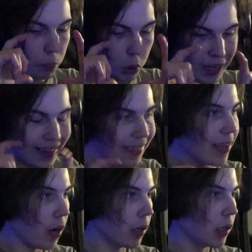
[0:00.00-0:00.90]
put in the
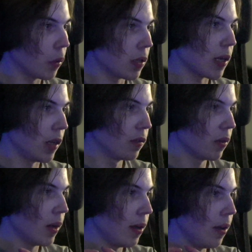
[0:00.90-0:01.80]
audio itself,
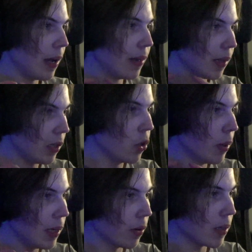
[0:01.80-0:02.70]
and the human
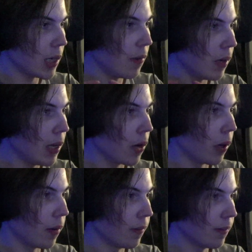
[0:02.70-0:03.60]
ear doesn't even hear it.